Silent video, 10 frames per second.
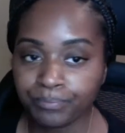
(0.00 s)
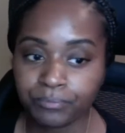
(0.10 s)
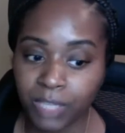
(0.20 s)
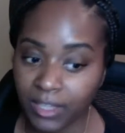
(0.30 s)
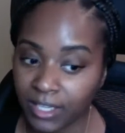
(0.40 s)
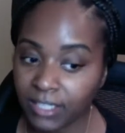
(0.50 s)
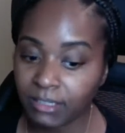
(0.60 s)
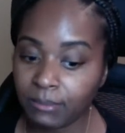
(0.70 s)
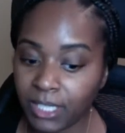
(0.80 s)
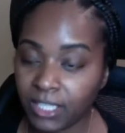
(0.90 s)
By that,
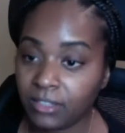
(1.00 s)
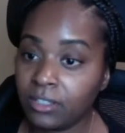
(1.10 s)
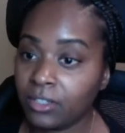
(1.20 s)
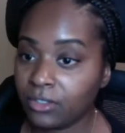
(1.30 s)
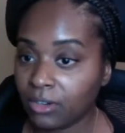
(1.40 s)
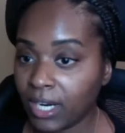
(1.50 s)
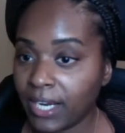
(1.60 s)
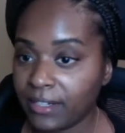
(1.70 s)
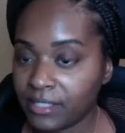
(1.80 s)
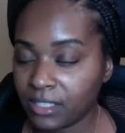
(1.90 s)
I mean your
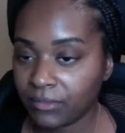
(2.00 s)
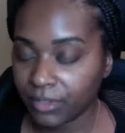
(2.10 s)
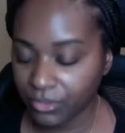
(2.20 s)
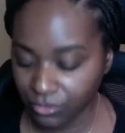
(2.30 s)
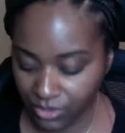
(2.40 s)
higher self, your true